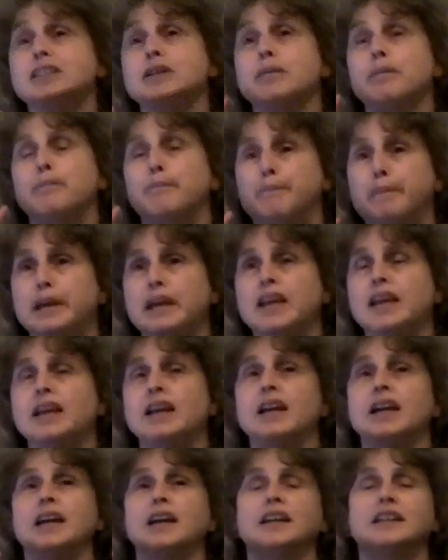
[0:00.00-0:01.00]
is a
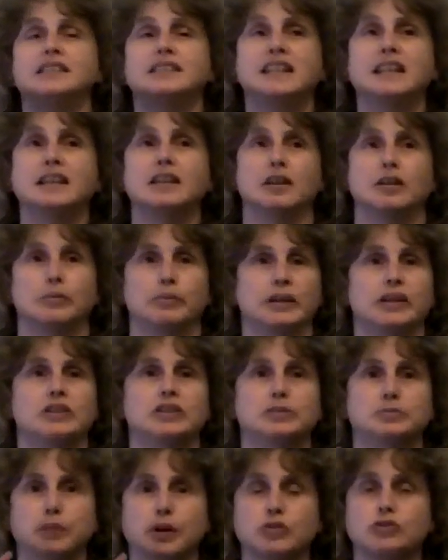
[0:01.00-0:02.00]
big deal
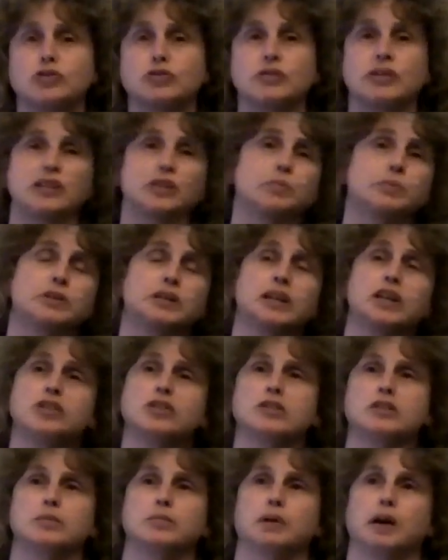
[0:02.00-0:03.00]
because most
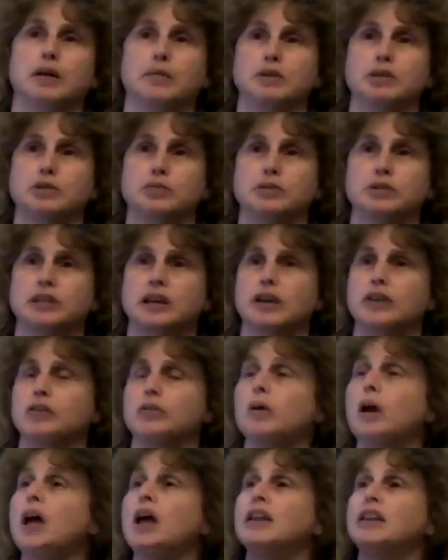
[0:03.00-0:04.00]
transportation departments would tell
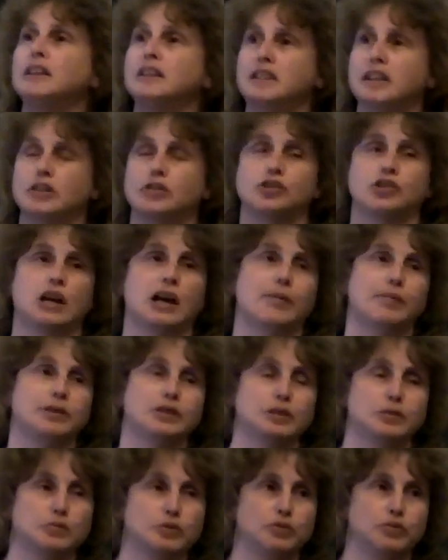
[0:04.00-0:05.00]
you that their job
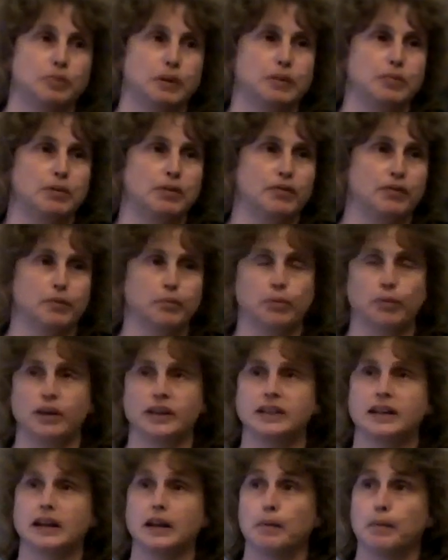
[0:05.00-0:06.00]
is to move people from
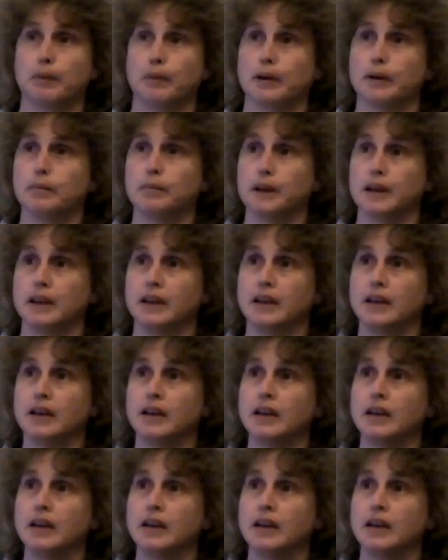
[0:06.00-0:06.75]
point A to point B.